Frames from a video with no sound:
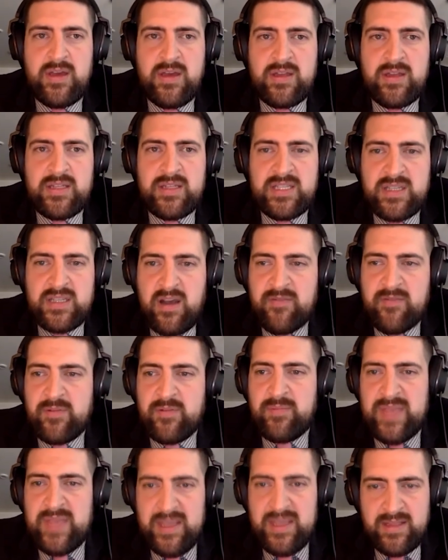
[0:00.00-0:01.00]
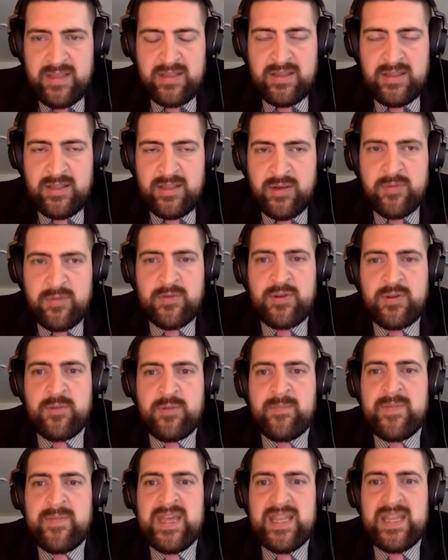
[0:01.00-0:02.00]
discover your
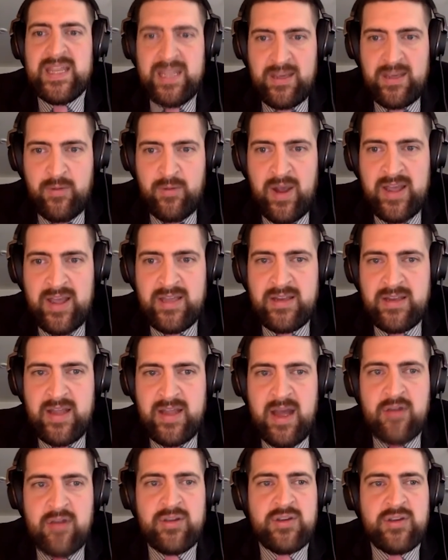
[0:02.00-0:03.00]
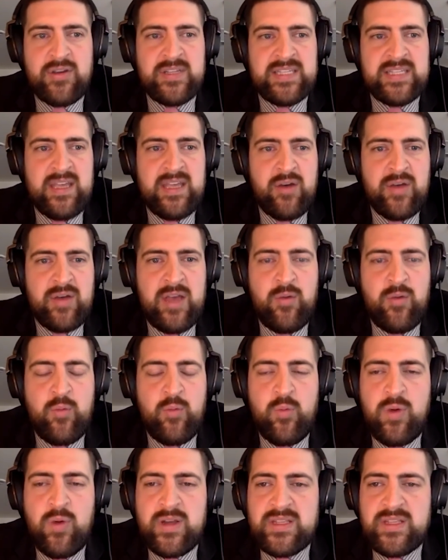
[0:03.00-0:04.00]
meaning, right? How are you going to say, okay,
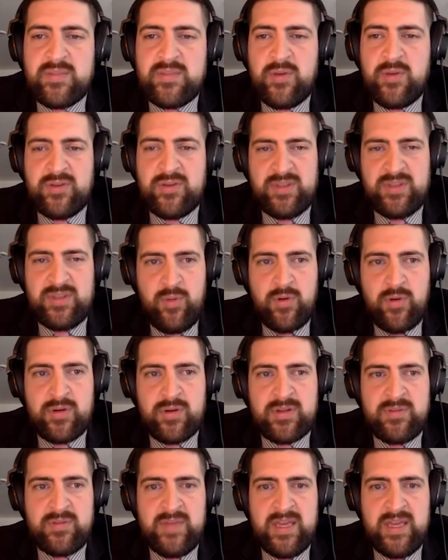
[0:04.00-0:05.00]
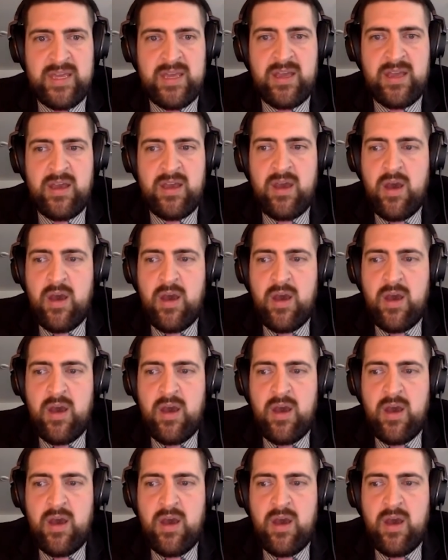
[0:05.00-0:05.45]
what is most important to me?